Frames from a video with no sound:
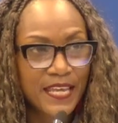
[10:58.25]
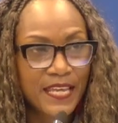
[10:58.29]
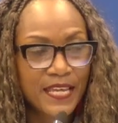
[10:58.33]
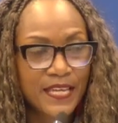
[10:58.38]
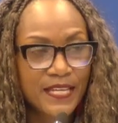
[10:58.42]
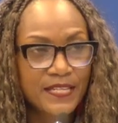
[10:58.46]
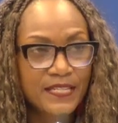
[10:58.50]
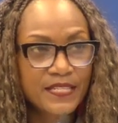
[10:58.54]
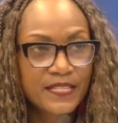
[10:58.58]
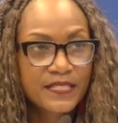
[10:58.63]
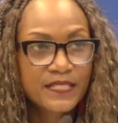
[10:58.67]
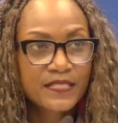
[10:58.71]

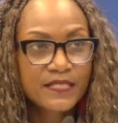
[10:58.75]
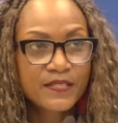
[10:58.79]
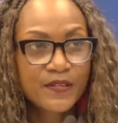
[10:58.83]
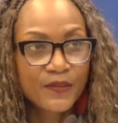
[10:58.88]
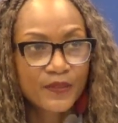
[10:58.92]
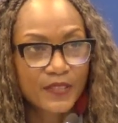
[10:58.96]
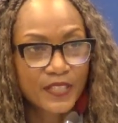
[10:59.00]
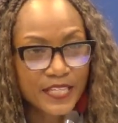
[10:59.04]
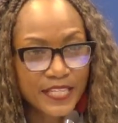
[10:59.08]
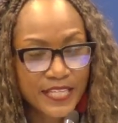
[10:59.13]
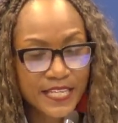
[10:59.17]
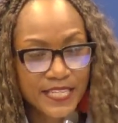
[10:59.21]
And it's
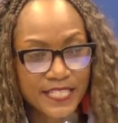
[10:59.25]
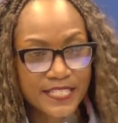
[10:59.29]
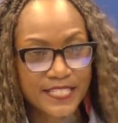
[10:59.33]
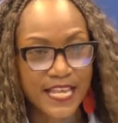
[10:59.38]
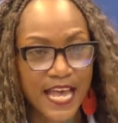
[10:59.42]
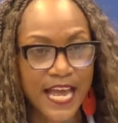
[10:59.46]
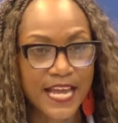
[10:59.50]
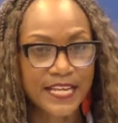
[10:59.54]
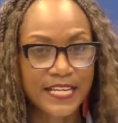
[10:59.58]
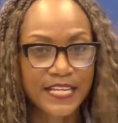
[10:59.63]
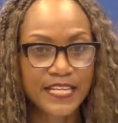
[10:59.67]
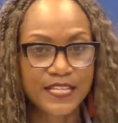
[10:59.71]
certainly
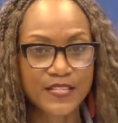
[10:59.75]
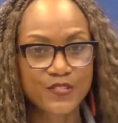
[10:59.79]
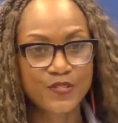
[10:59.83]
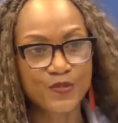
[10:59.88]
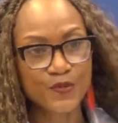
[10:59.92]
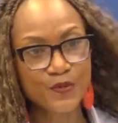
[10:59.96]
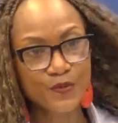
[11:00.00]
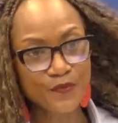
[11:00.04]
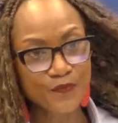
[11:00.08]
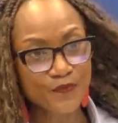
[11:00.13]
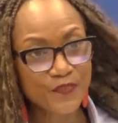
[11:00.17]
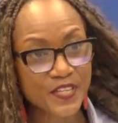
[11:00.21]
exciting
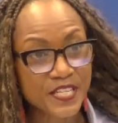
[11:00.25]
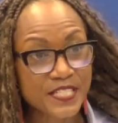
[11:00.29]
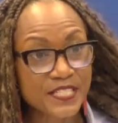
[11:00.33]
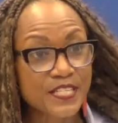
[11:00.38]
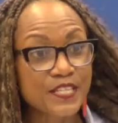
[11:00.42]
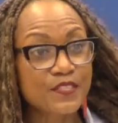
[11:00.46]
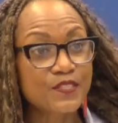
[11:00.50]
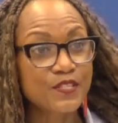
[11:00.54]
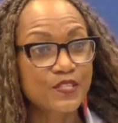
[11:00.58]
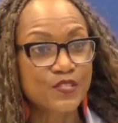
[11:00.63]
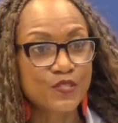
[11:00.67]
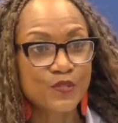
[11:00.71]
to
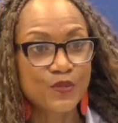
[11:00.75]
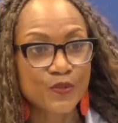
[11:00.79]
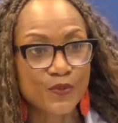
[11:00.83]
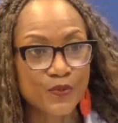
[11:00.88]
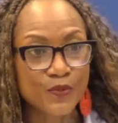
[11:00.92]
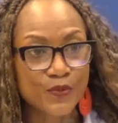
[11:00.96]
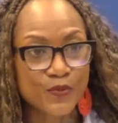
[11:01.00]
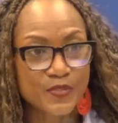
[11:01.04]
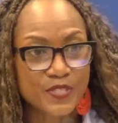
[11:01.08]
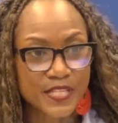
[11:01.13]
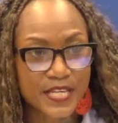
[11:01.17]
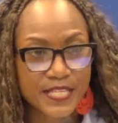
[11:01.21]
visit the
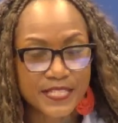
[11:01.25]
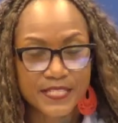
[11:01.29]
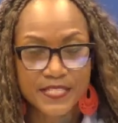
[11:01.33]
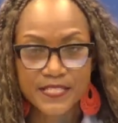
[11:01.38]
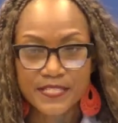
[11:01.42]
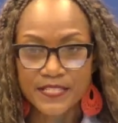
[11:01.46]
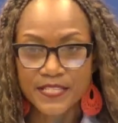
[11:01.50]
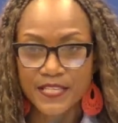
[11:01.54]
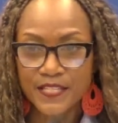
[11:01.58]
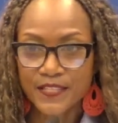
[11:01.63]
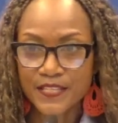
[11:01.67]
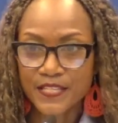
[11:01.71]
schools and
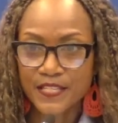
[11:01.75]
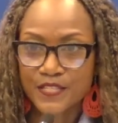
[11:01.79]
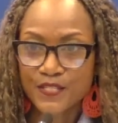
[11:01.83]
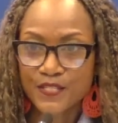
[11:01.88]
to see these